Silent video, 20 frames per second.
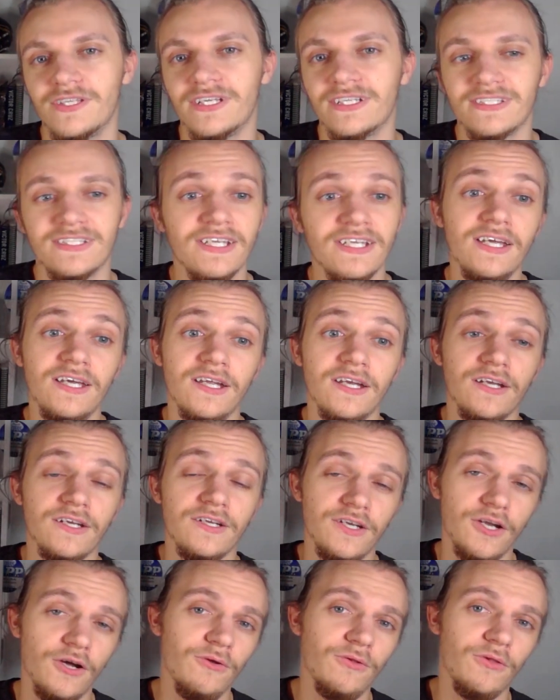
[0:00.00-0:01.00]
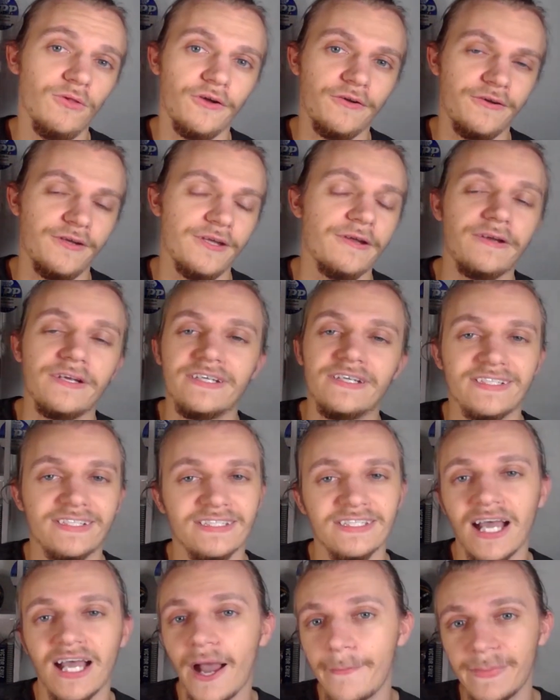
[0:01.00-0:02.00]
That is no longer here. He is
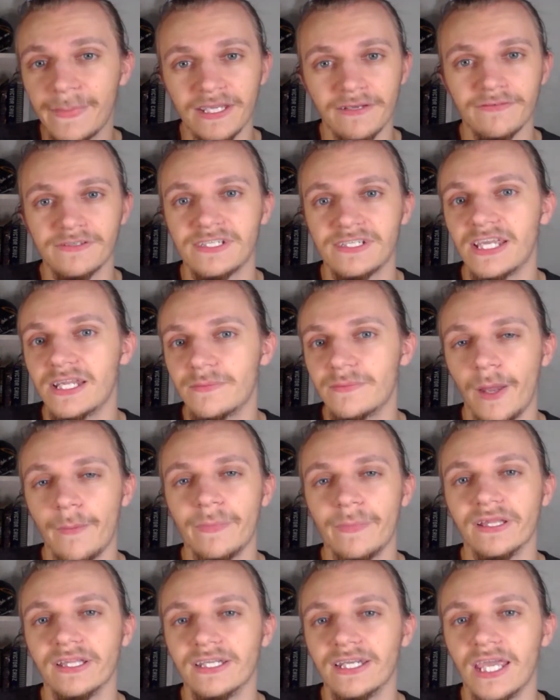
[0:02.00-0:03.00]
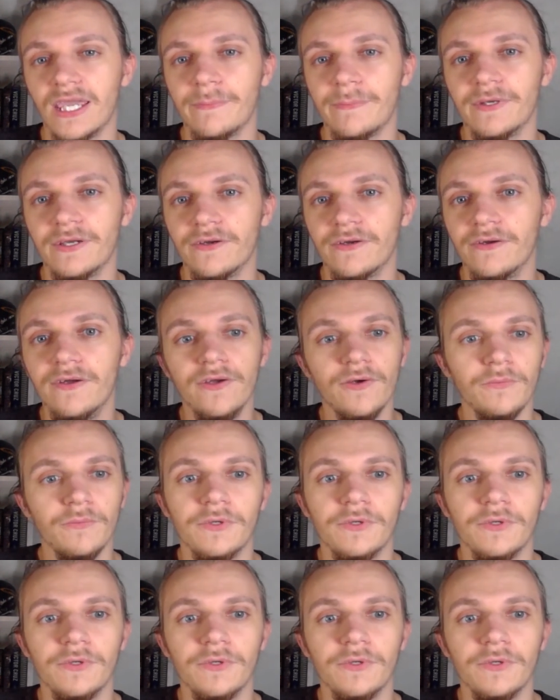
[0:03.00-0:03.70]
not being retained by Billy Napier,